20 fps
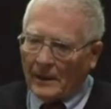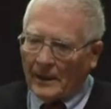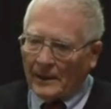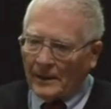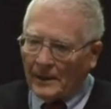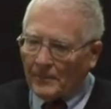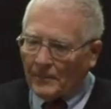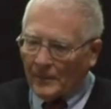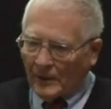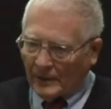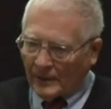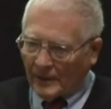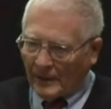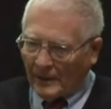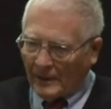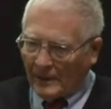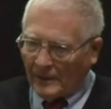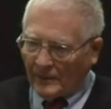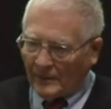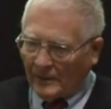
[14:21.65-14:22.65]

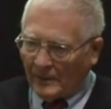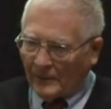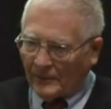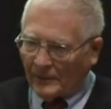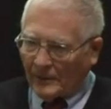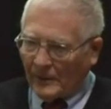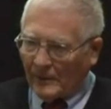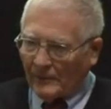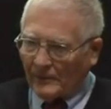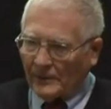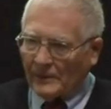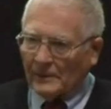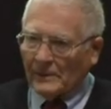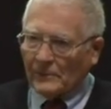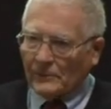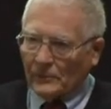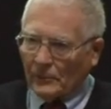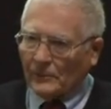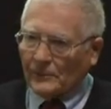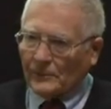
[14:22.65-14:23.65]
anybody in the
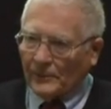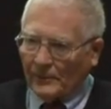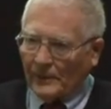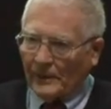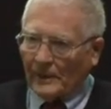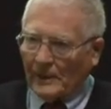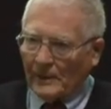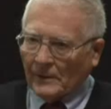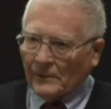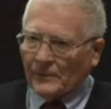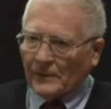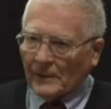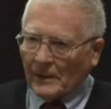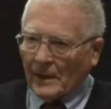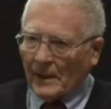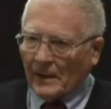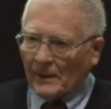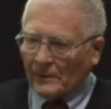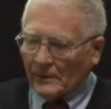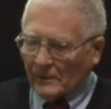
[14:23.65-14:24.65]
services or civilians
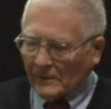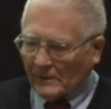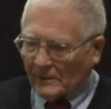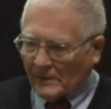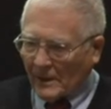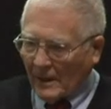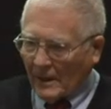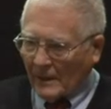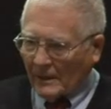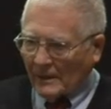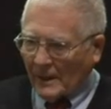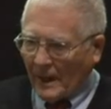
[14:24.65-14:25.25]
against